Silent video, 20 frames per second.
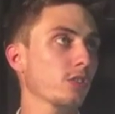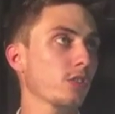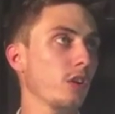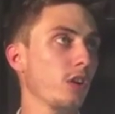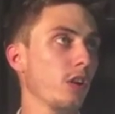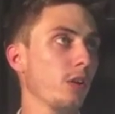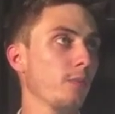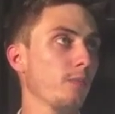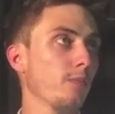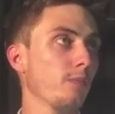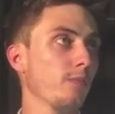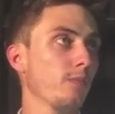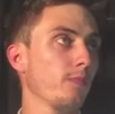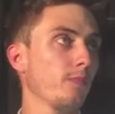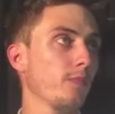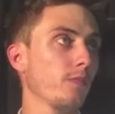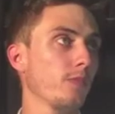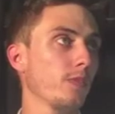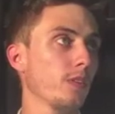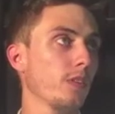column
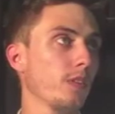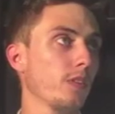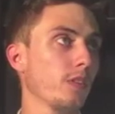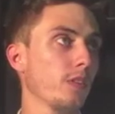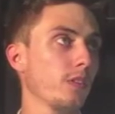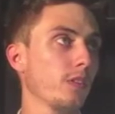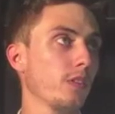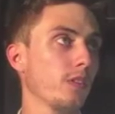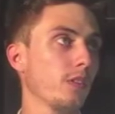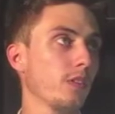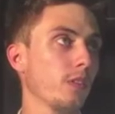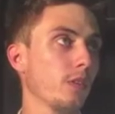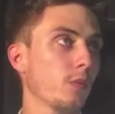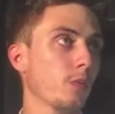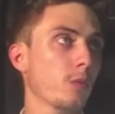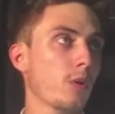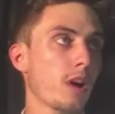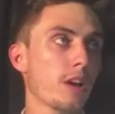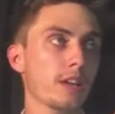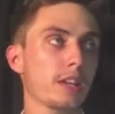
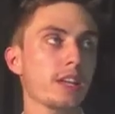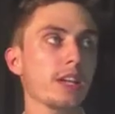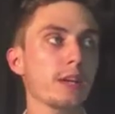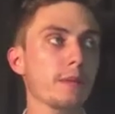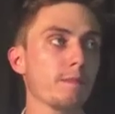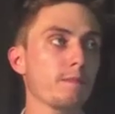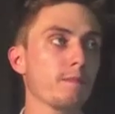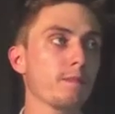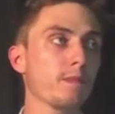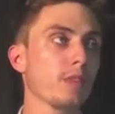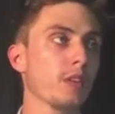right here.